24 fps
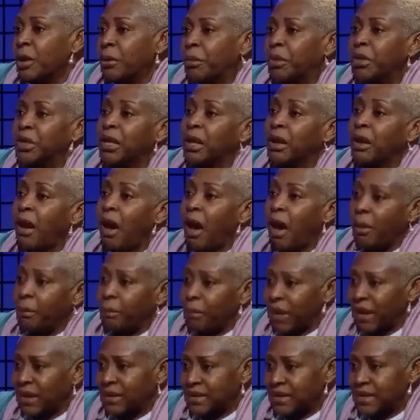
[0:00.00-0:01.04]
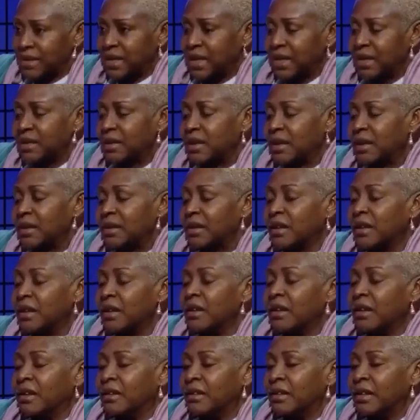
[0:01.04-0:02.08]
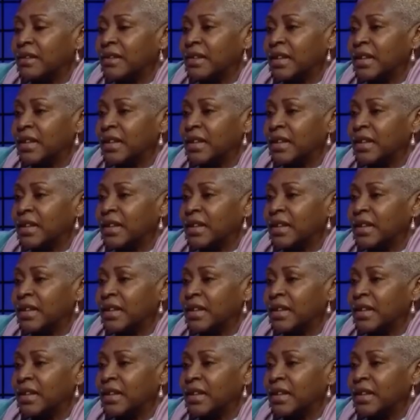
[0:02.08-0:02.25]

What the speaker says: But they compensated the